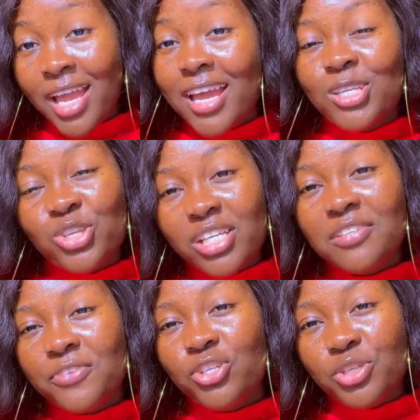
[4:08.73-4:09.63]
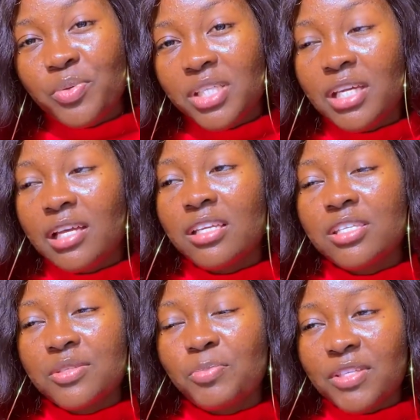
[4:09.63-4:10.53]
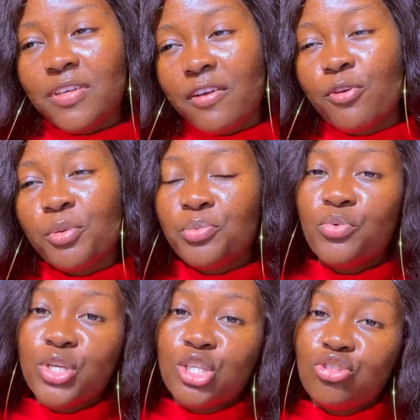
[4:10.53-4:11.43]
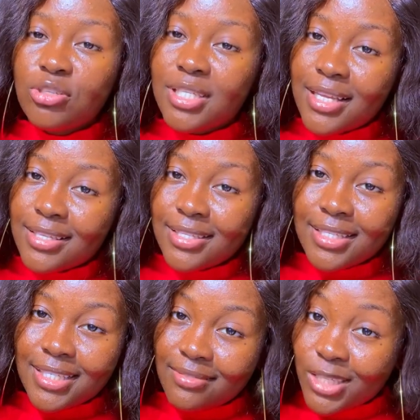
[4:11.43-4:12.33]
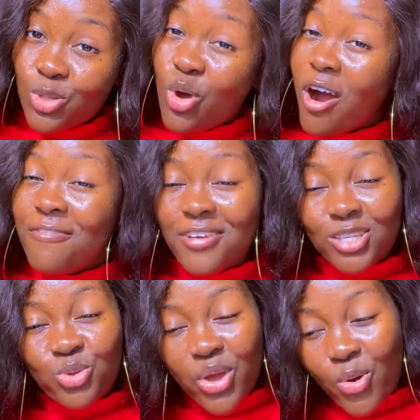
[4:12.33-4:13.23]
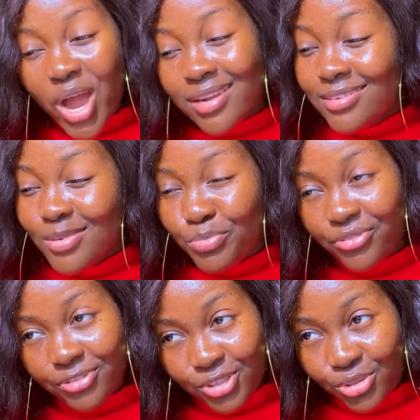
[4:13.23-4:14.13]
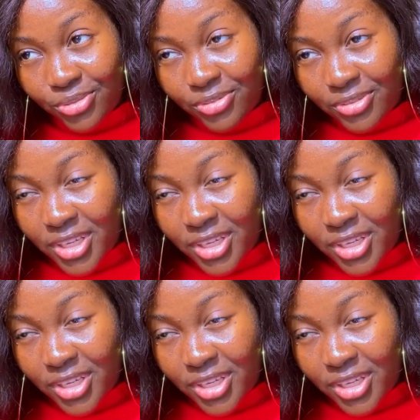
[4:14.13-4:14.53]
So this video is specifically for people with useless degree. No offense to any profession.